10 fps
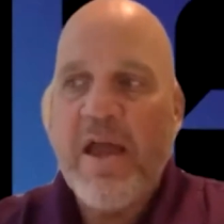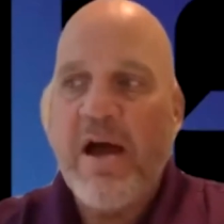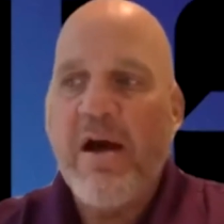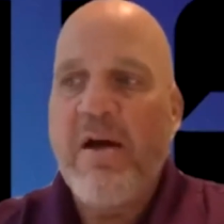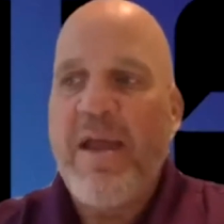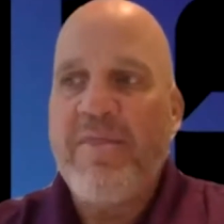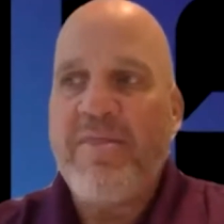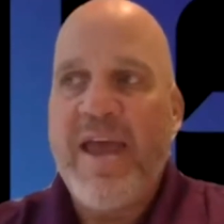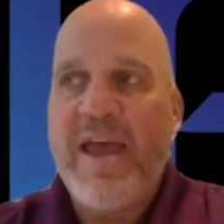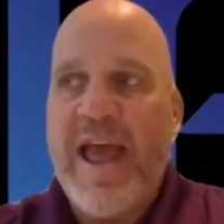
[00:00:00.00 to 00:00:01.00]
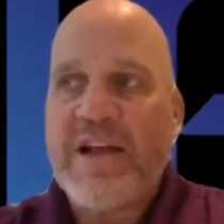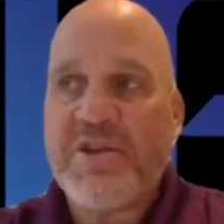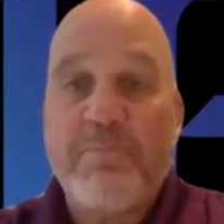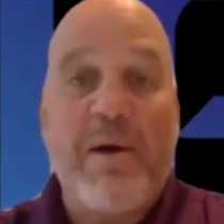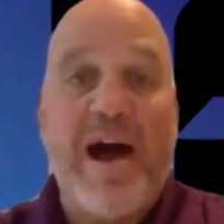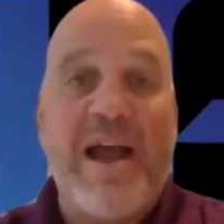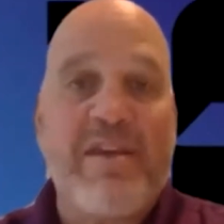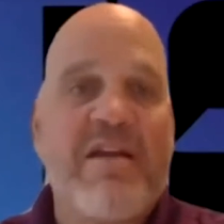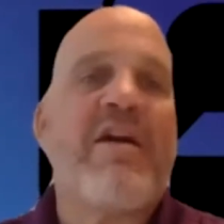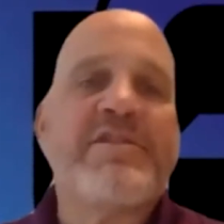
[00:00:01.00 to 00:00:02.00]
and then actually buy the
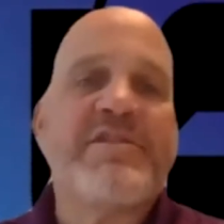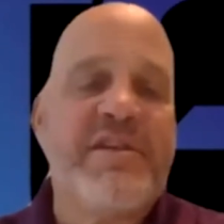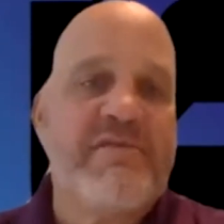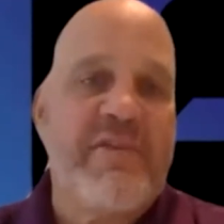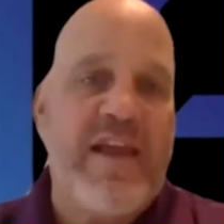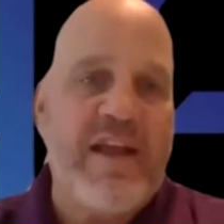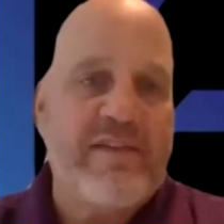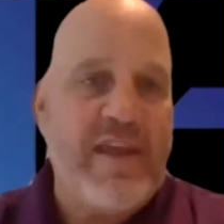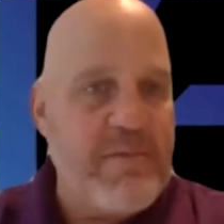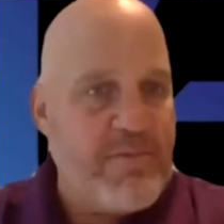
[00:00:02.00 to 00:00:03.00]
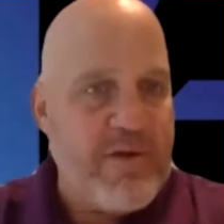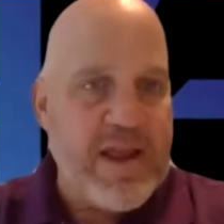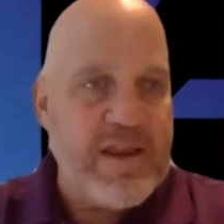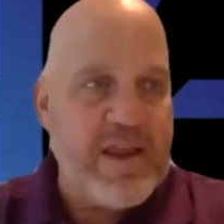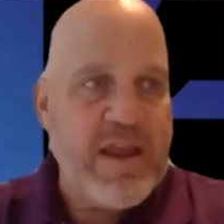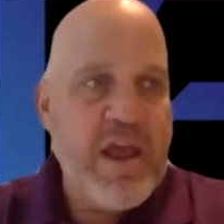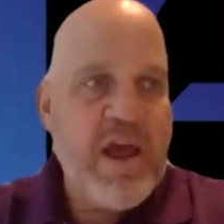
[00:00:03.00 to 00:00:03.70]
cards in advance, get them branded,